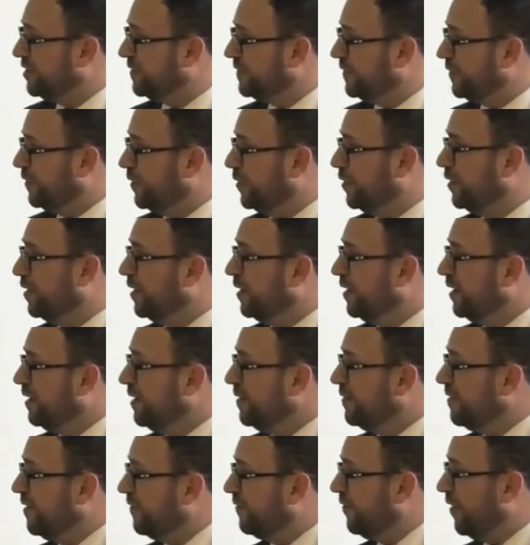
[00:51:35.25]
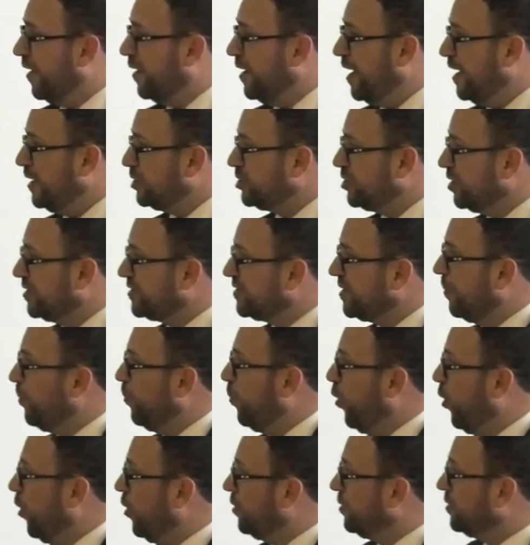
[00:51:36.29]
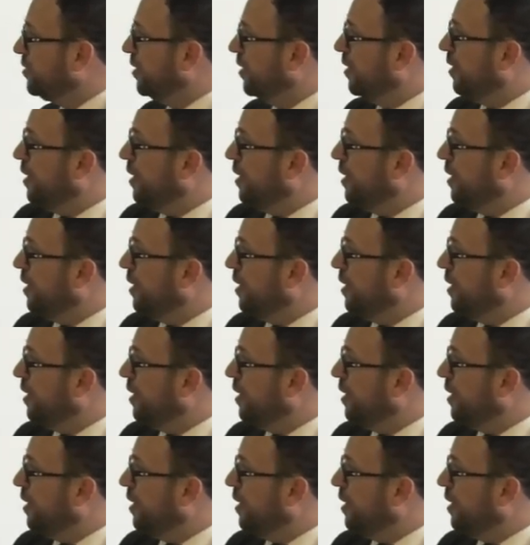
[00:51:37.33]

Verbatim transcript: for the financial support.